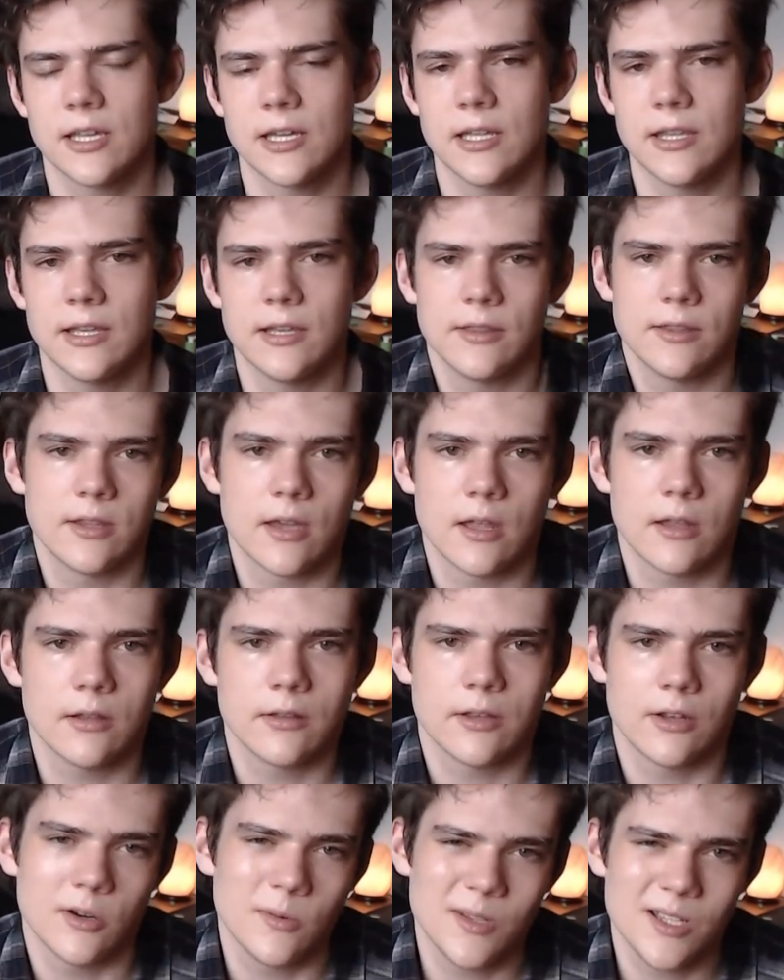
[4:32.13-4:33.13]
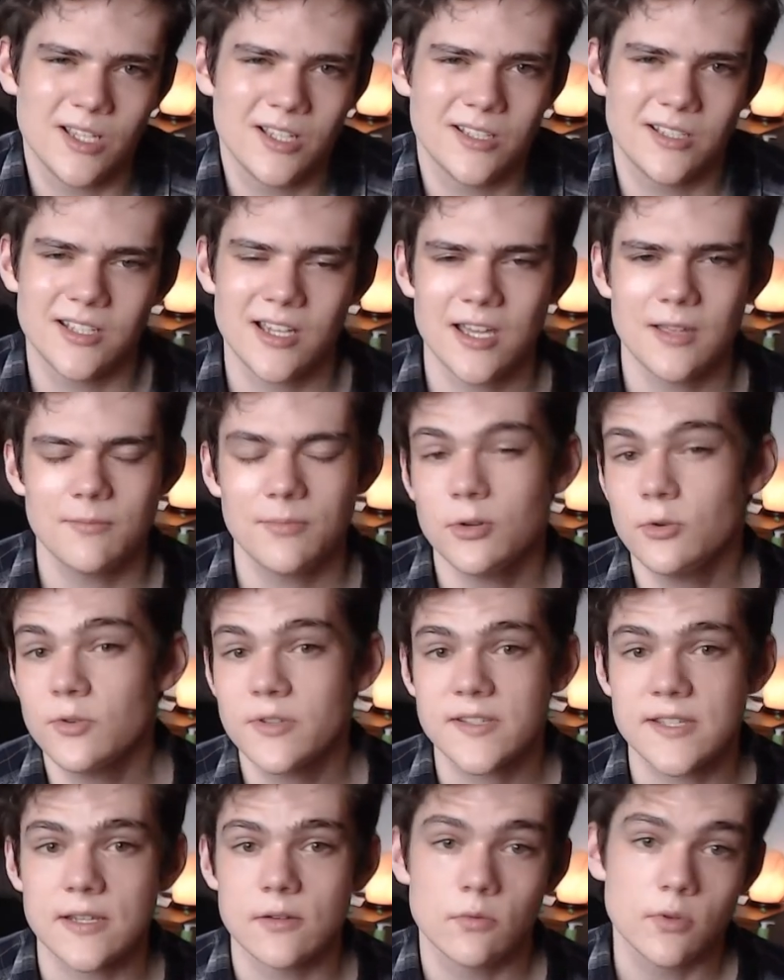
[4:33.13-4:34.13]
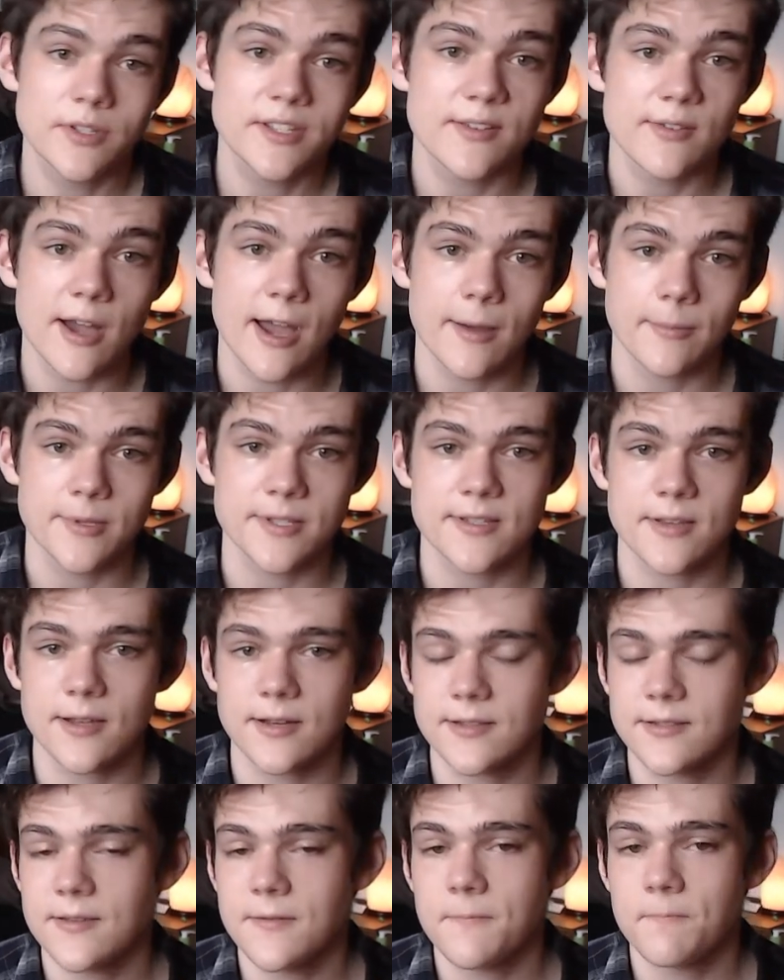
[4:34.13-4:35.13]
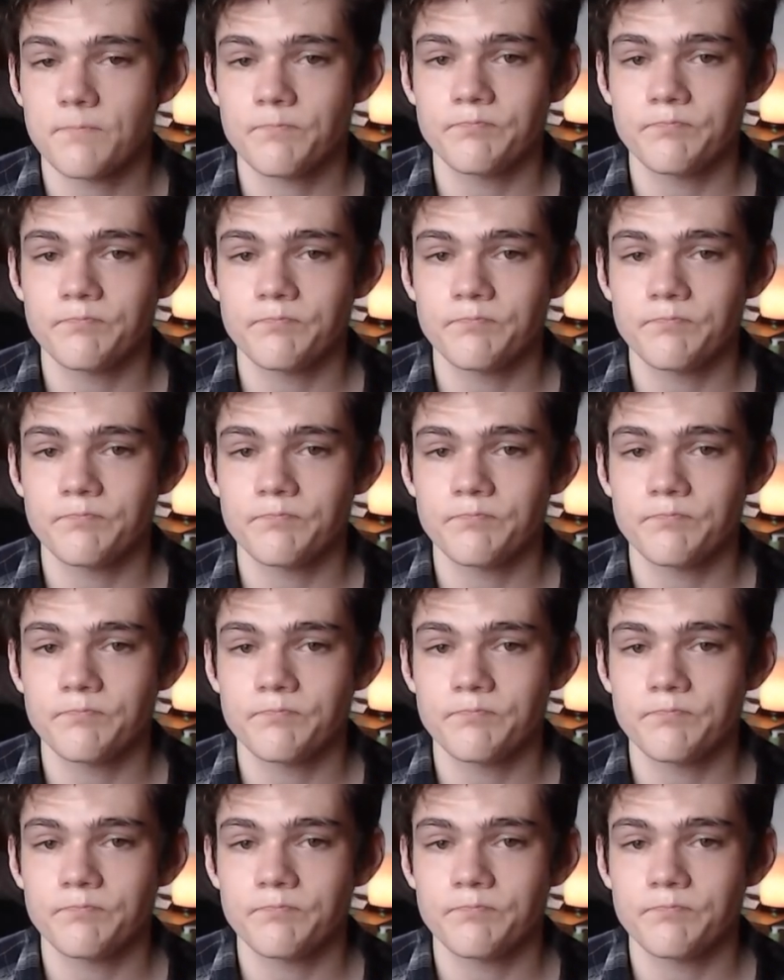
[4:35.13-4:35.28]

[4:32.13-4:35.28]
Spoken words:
and then that'll be a good time, but we'll see what happens, honestly.